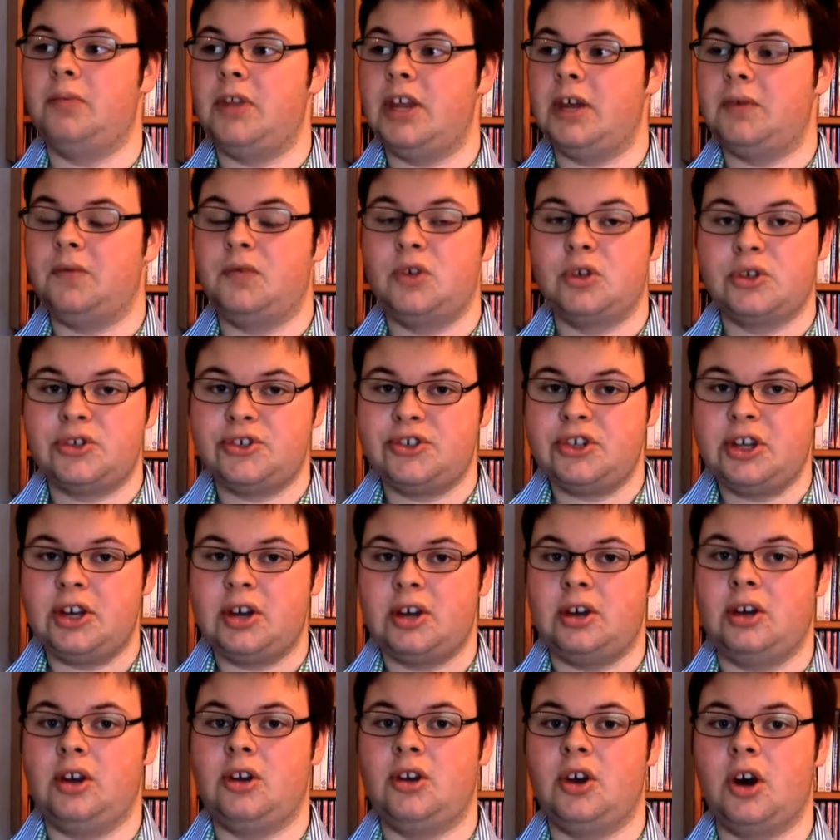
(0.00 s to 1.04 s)
If you're
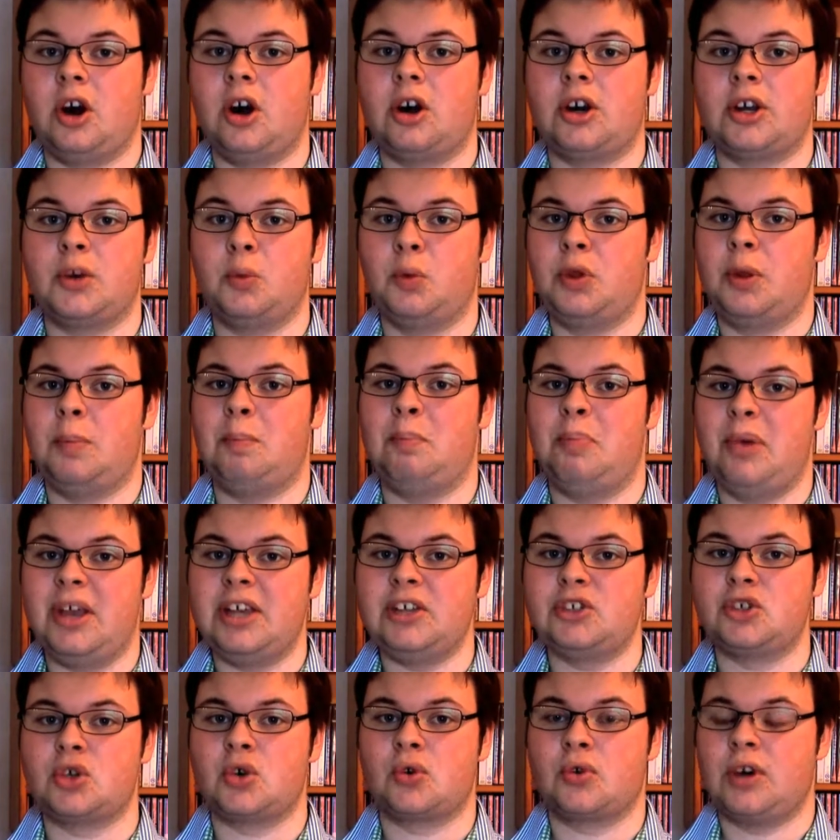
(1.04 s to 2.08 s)
sitting in the dark with a
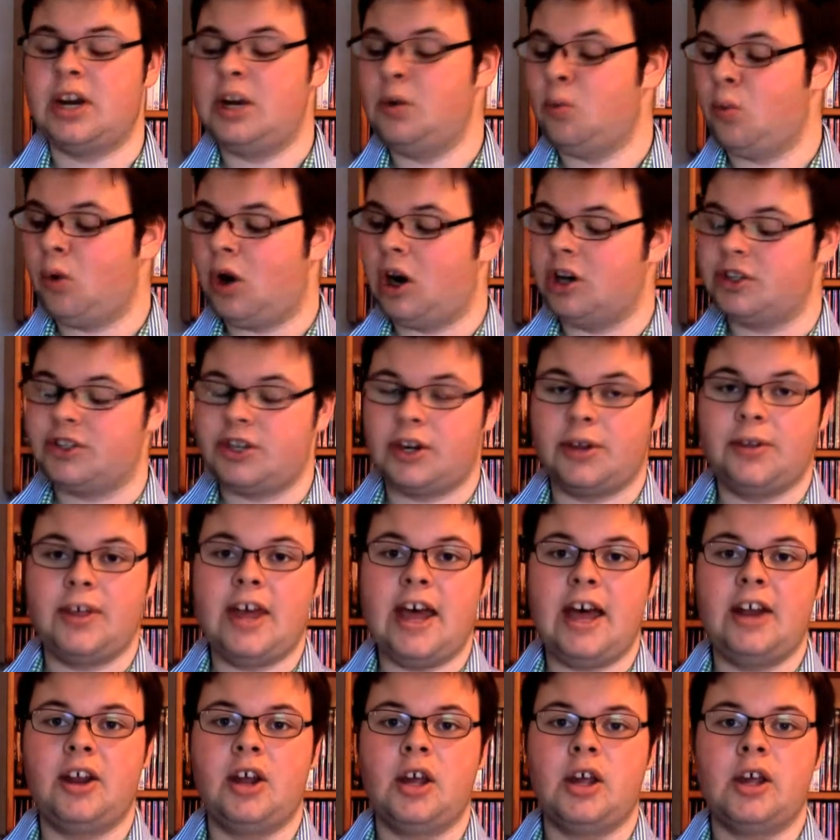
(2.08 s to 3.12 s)
big screen watching
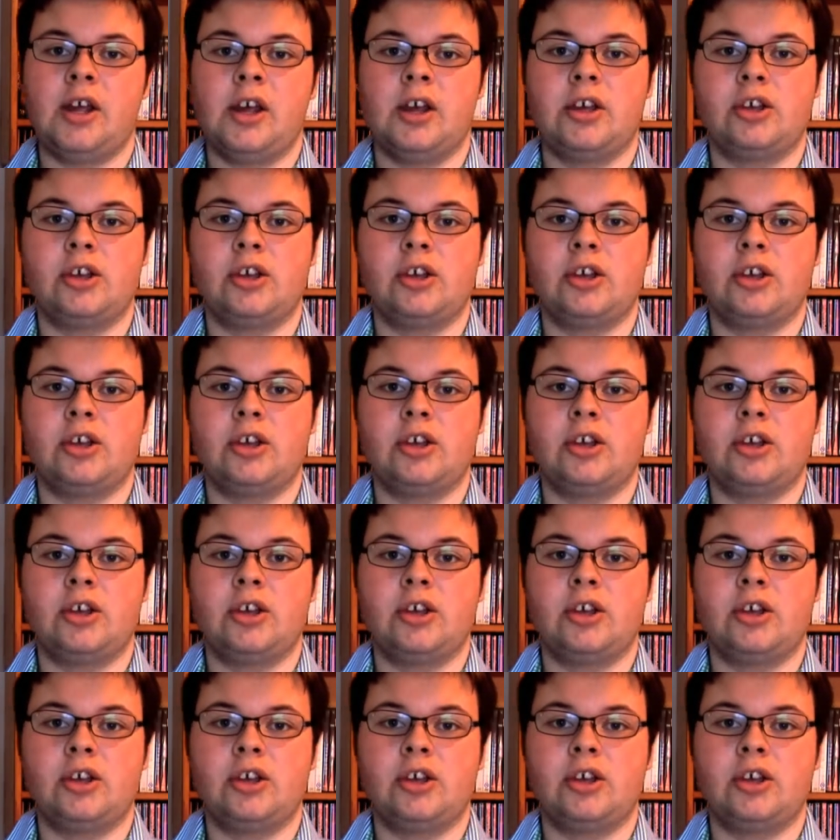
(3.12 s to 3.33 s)
that,